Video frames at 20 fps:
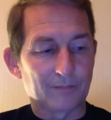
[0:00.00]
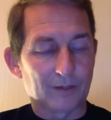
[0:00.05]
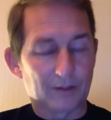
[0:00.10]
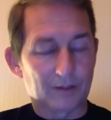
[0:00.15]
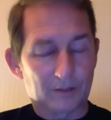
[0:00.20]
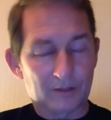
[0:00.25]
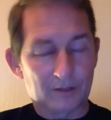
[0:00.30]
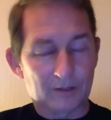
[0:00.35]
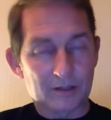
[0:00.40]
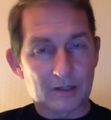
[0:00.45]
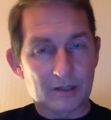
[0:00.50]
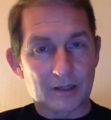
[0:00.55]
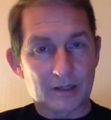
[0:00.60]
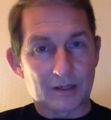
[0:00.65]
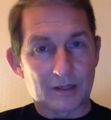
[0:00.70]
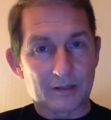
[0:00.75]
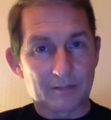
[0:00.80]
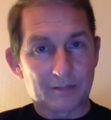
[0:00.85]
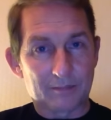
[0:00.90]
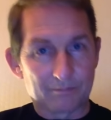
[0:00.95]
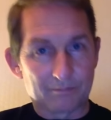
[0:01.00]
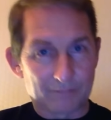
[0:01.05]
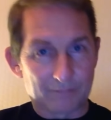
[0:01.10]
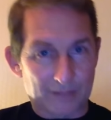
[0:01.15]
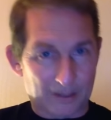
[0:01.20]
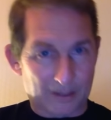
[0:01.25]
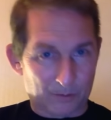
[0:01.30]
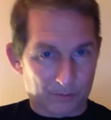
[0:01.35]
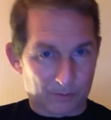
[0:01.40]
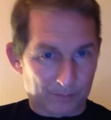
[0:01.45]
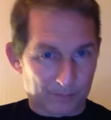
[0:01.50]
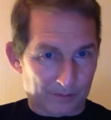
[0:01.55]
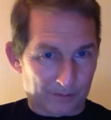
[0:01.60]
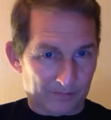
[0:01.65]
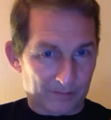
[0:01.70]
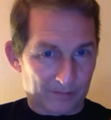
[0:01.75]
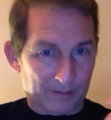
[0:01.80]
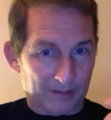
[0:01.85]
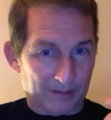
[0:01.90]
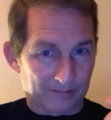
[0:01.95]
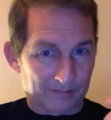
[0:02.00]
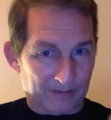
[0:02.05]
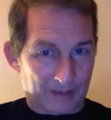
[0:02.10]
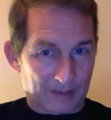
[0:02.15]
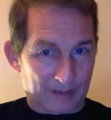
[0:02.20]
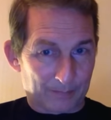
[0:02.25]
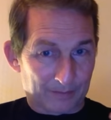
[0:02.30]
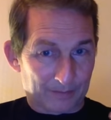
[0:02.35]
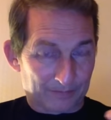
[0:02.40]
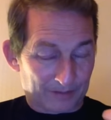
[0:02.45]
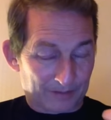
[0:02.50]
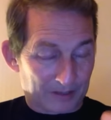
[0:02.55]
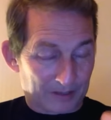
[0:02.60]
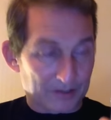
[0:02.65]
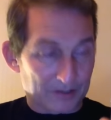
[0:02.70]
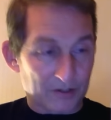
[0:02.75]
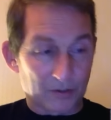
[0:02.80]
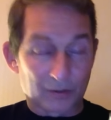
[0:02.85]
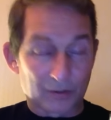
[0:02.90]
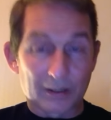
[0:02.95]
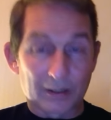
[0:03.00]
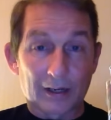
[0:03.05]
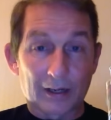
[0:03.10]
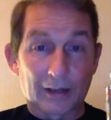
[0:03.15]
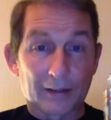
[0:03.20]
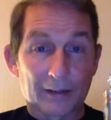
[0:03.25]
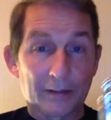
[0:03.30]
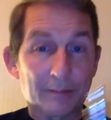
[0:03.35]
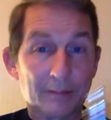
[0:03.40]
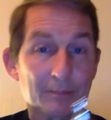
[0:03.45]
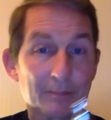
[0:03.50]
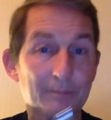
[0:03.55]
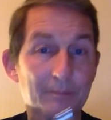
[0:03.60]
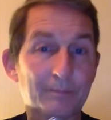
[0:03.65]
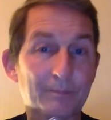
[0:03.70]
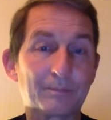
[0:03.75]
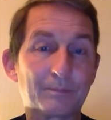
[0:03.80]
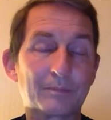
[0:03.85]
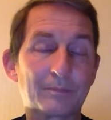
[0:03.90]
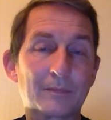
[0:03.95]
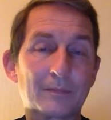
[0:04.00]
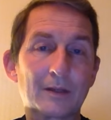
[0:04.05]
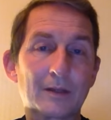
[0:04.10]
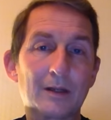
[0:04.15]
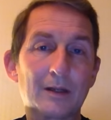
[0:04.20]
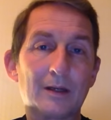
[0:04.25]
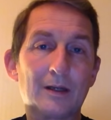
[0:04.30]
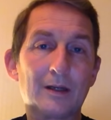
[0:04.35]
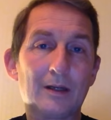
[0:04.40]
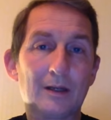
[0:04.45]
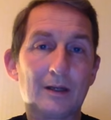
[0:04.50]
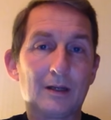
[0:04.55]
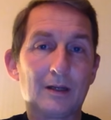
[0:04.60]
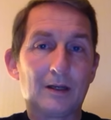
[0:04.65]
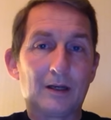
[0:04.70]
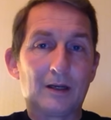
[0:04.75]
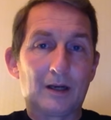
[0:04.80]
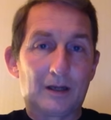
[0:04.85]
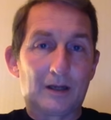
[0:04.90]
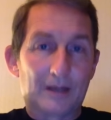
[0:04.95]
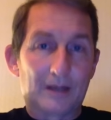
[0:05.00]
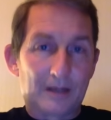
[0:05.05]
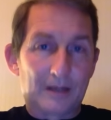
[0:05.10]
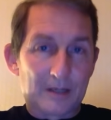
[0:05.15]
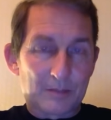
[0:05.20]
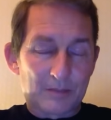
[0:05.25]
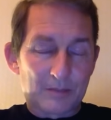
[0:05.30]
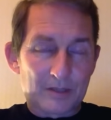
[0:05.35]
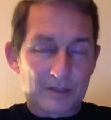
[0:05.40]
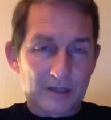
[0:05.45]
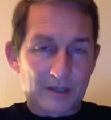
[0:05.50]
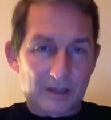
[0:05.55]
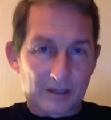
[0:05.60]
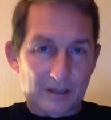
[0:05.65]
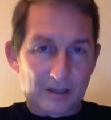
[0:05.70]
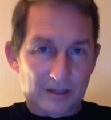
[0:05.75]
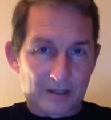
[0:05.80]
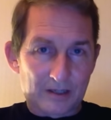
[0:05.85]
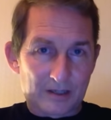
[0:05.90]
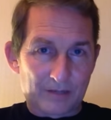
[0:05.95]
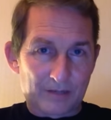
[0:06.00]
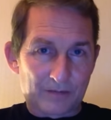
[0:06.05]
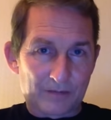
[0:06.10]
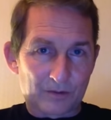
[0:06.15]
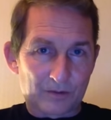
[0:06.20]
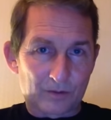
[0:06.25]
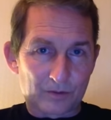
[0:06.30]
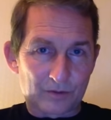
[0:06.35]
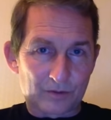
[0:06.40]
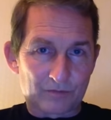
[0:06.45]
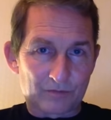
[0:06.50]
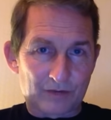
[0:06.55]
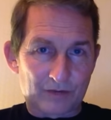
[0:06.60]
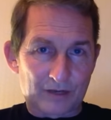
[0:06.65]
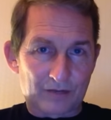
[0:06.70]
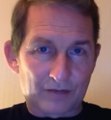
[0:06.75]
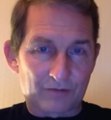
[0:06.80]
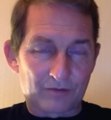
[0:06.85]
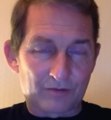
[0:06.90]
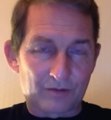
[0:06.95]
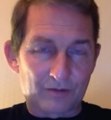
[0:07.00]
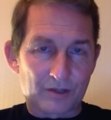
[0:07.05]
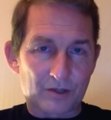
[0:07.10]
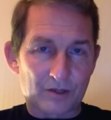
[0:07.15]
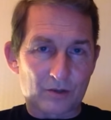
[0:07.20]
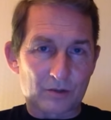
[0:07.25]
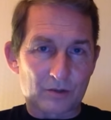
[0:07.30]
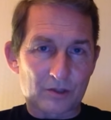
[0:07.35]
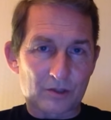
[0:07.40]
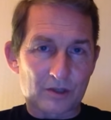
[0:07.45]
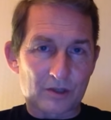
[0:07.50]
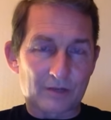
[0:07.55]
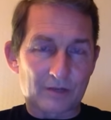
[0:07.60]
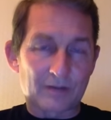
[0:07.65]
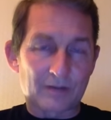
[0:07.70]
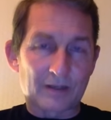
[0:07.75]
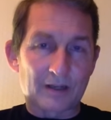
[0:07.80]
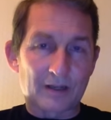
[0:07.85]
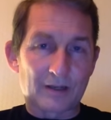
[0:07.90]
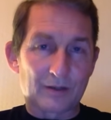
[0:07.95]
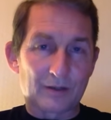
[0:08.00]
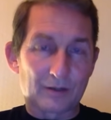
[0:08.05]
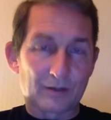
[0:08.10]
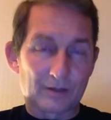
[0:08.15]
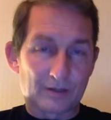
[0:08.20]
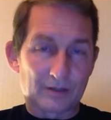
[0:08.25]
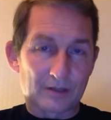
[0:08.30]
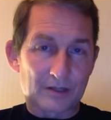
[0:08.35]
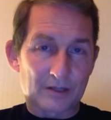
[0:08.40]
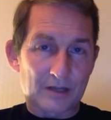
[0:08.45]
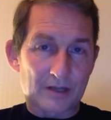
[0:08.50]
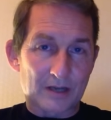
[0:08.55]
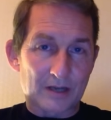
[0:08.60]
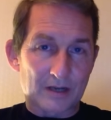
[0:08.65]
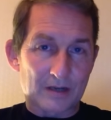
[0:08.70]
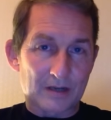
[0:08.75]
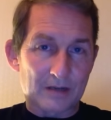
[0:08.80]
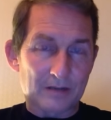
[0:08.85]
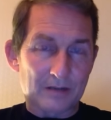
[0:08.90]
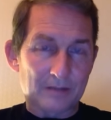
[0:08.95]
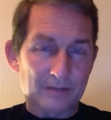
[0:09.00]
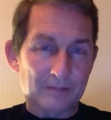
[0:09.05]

Occasionally, I will puff on my VAP if that's okay. And it is particularly difficult to rake through this old stuff again, you'll understand.